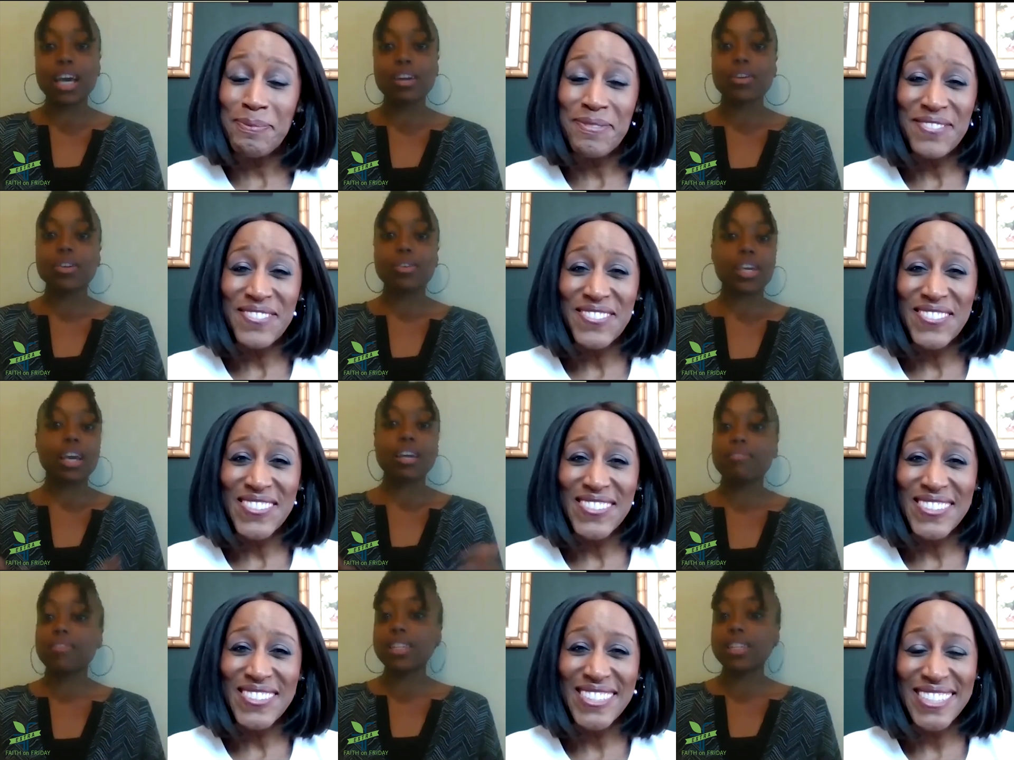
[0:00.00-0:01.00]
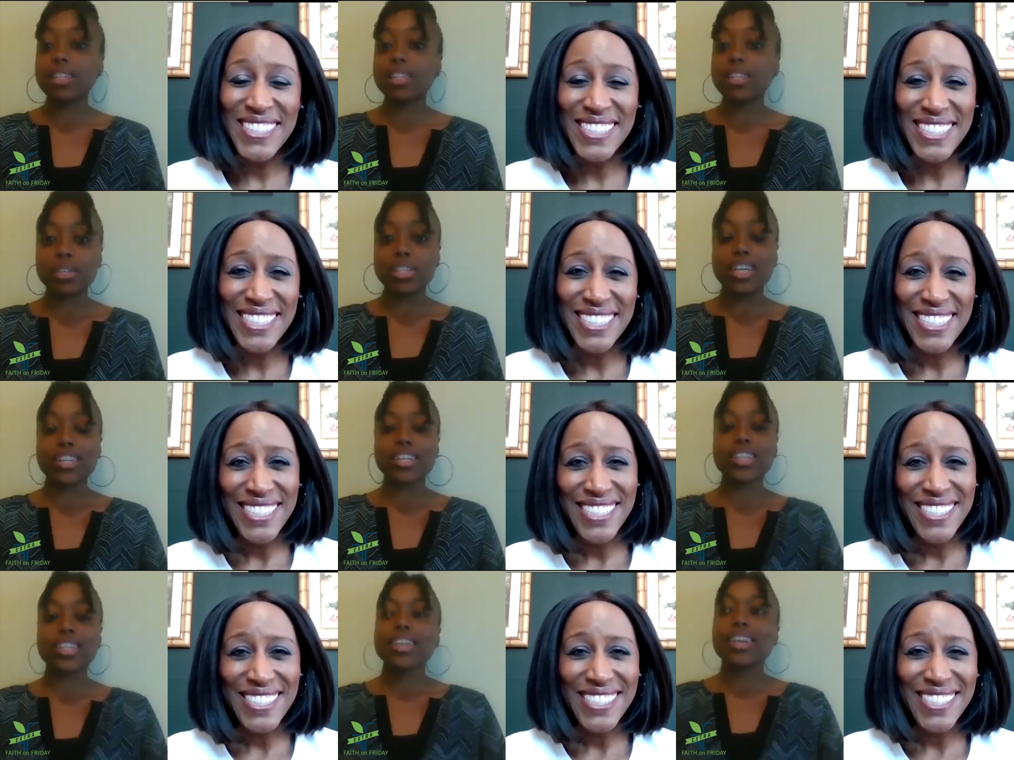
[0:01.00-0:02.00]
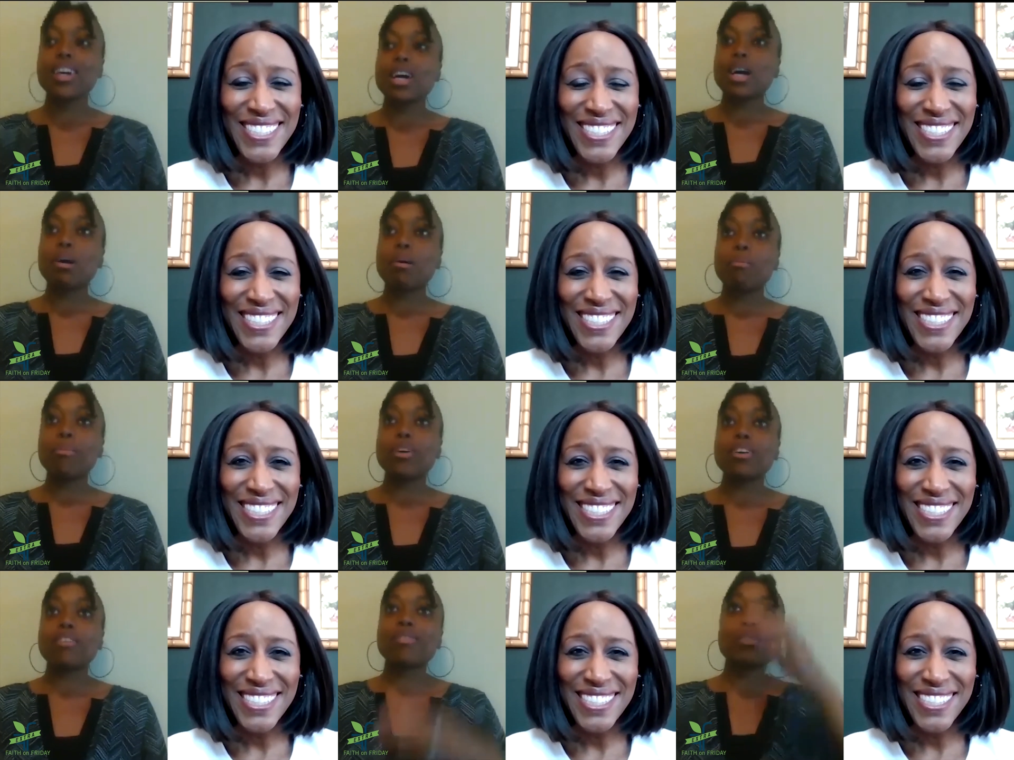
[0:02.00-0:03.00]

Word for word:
Speaker 1: or you can't FaceTime each other. If you